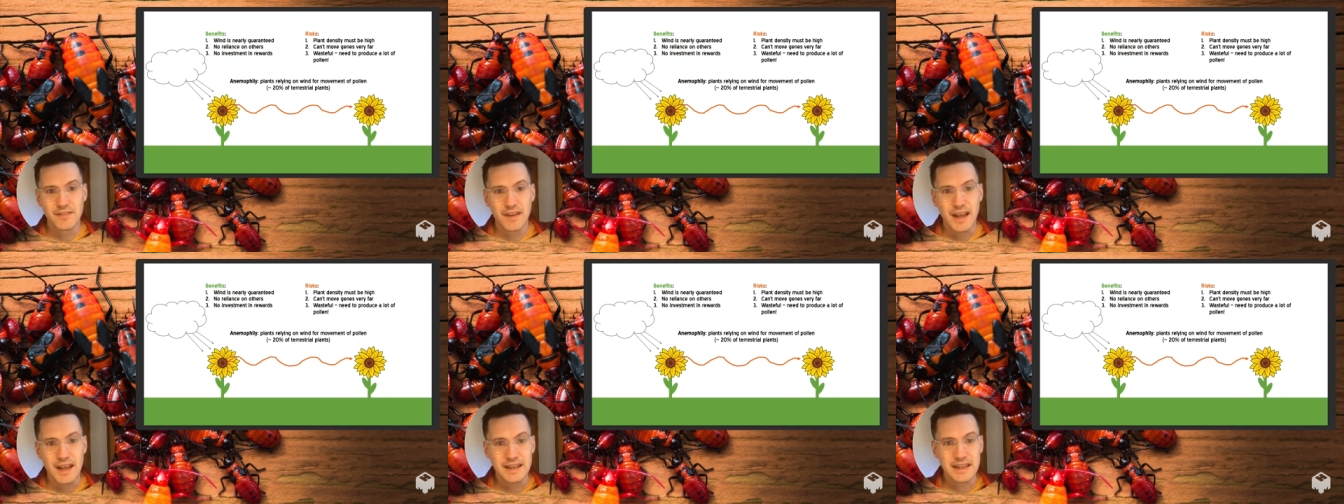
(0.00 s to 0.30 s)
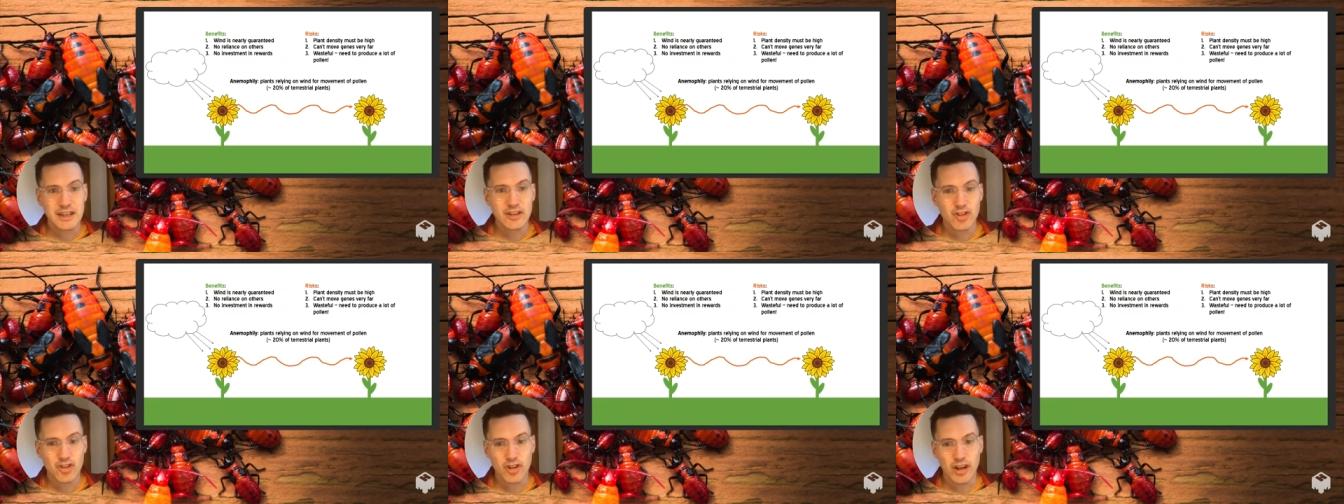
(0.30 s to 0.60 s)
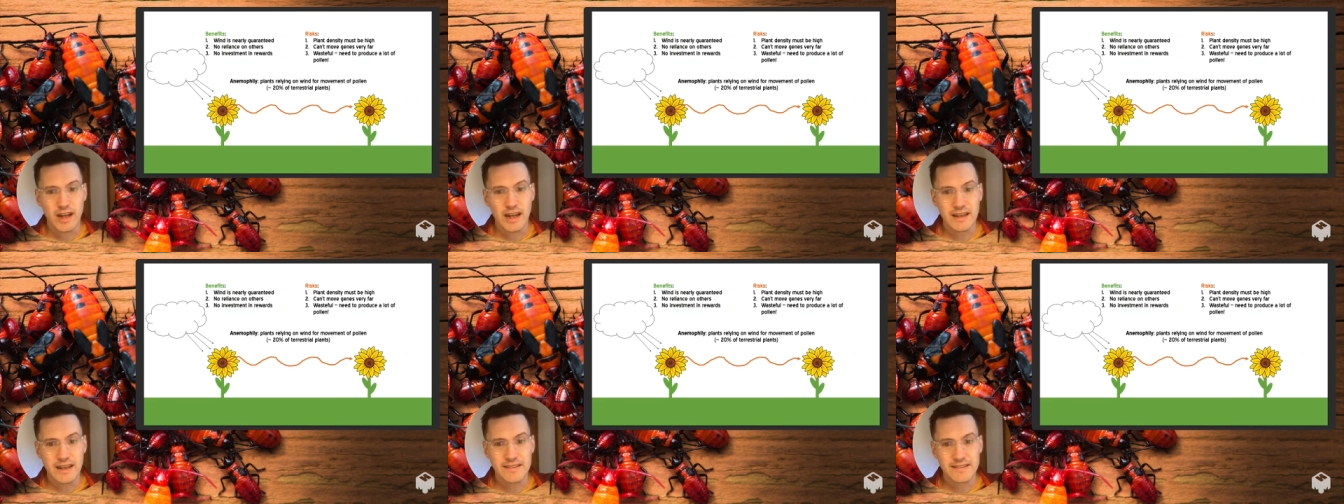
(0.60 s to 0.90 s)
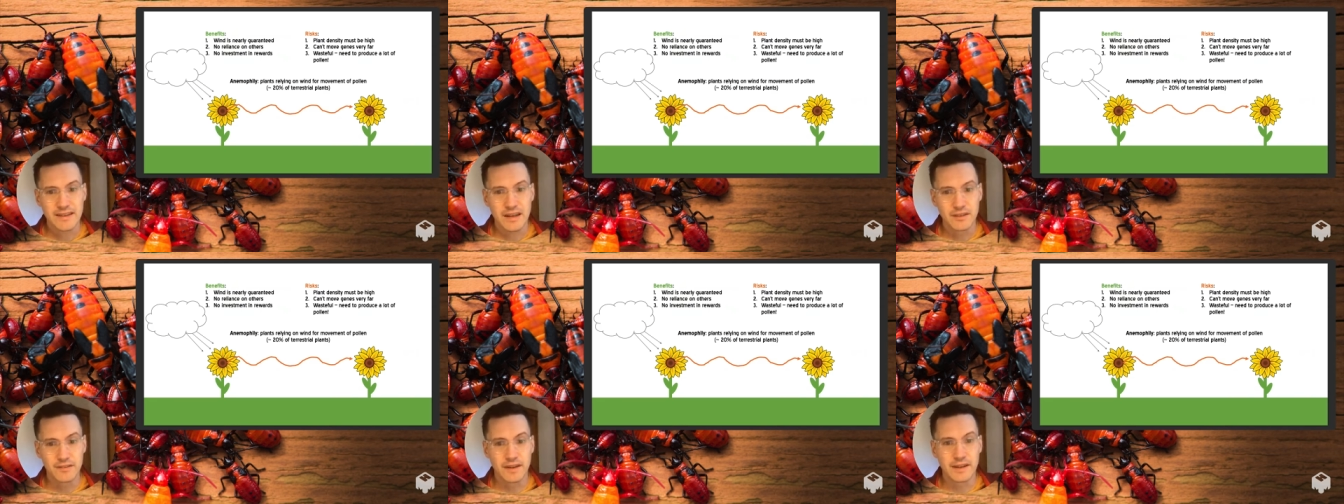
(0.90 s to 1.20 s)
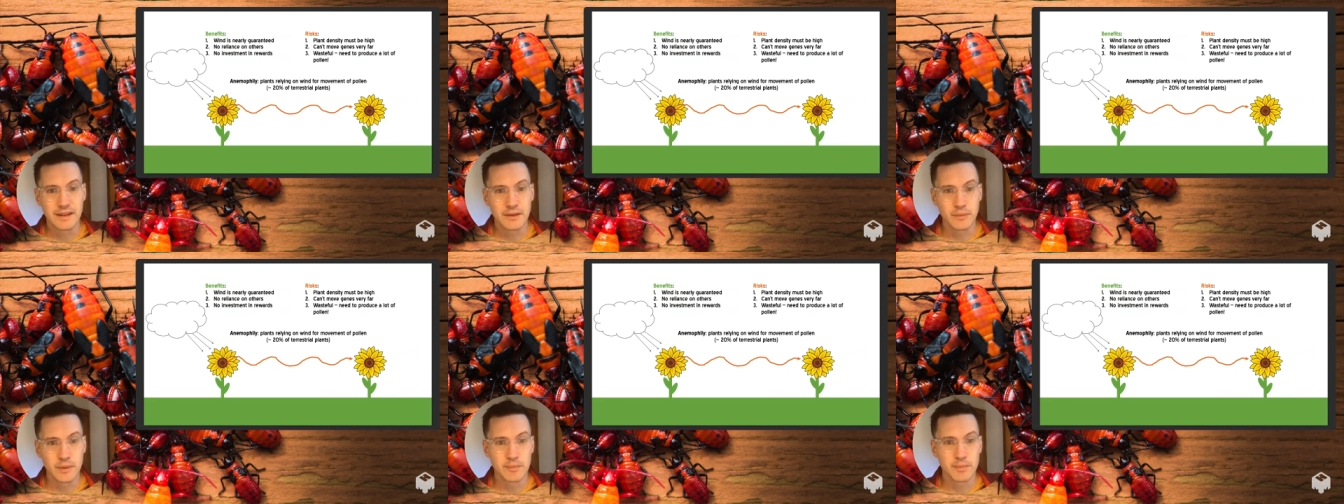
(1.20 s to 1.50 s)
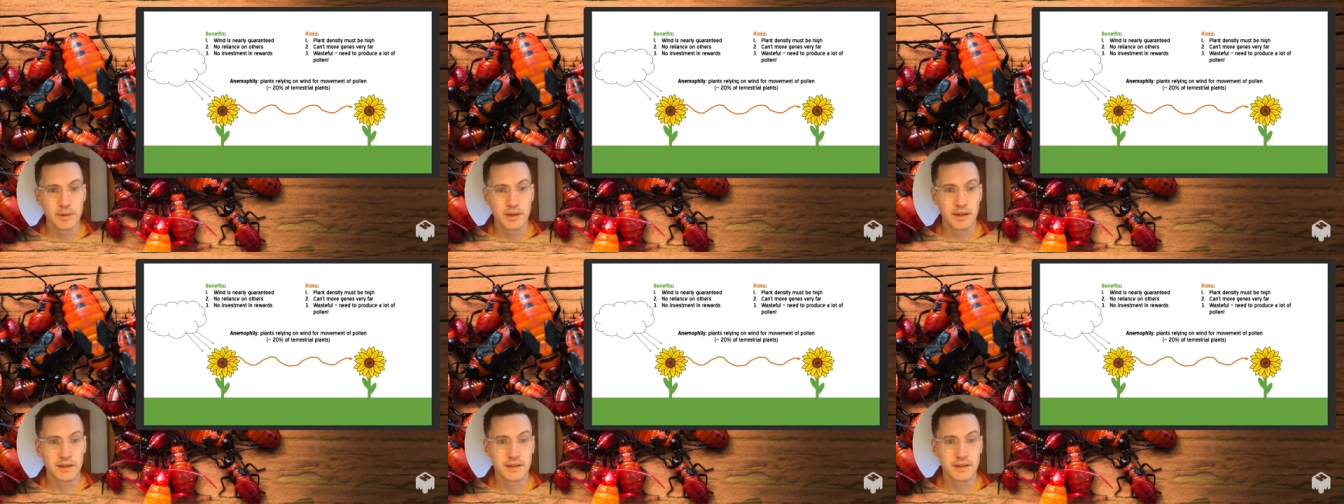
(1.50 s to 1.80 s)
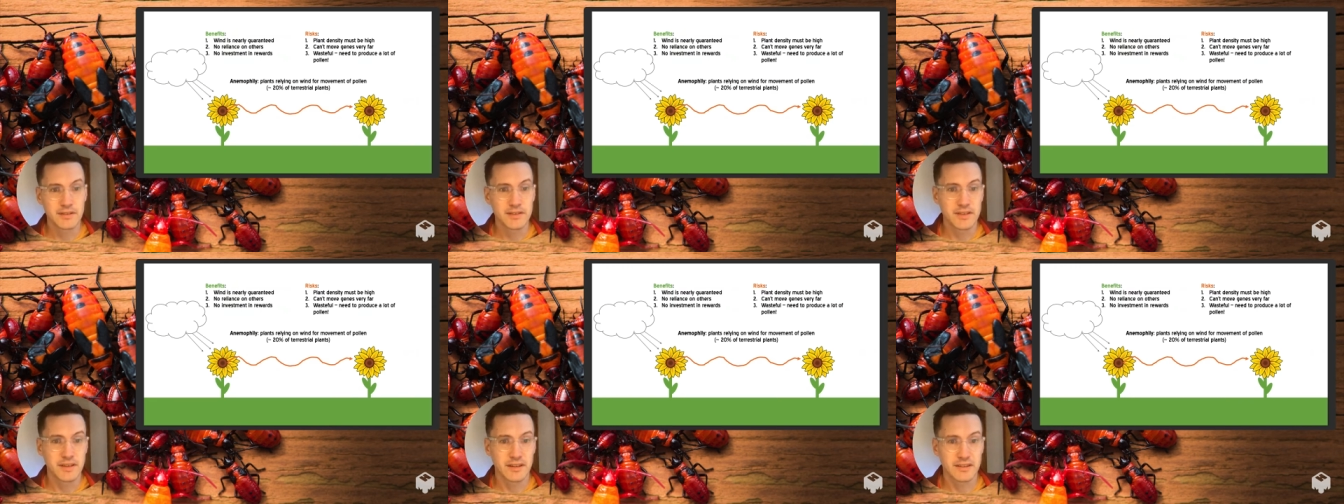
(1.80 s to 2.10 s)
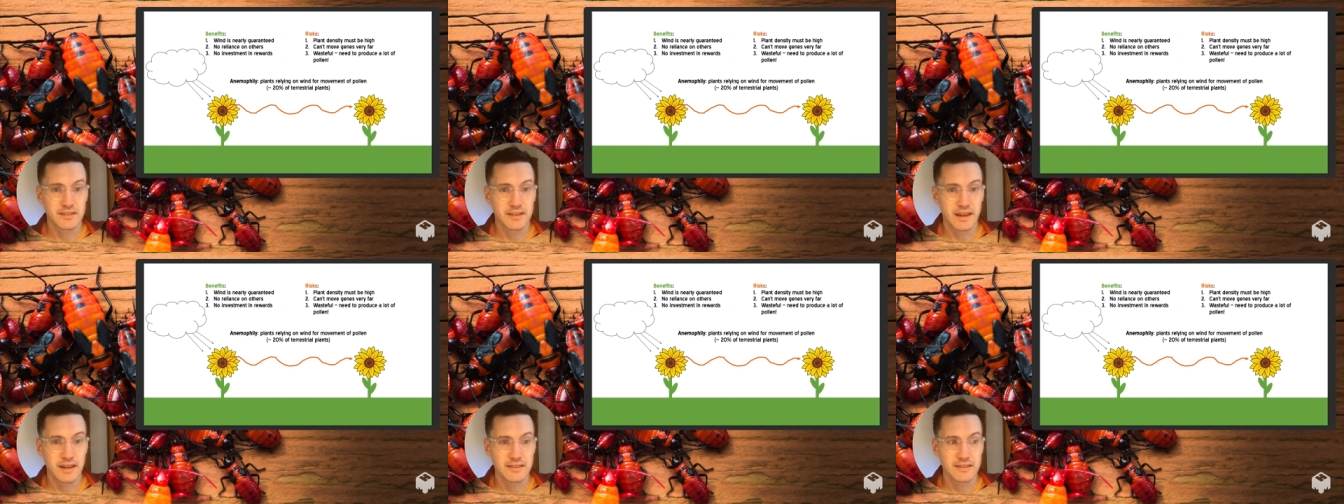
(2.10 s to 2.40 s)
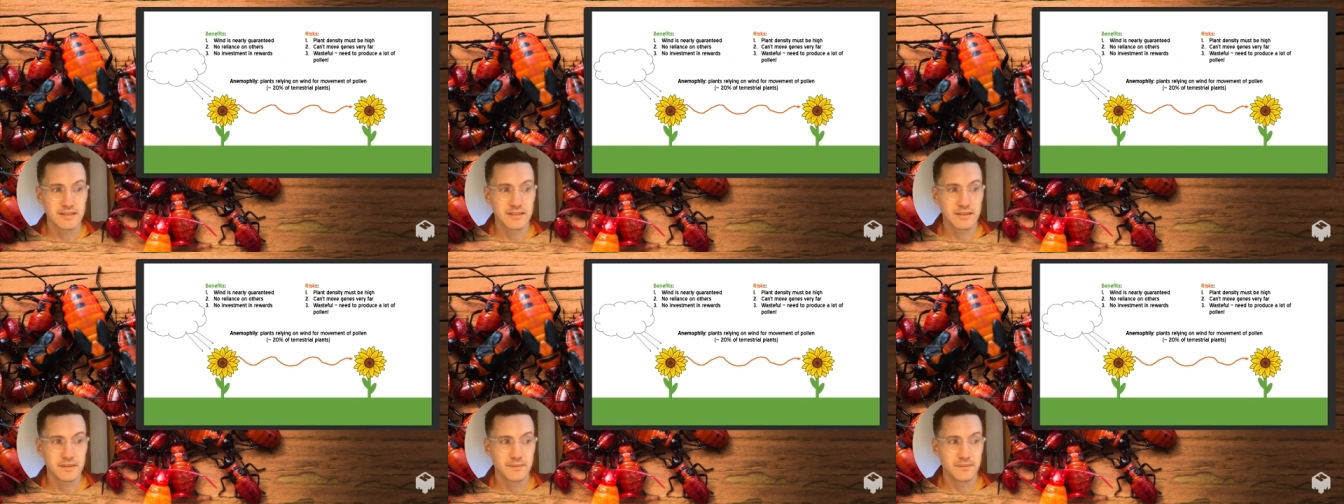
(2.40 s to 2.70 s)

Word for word: any chance of any reproductive success.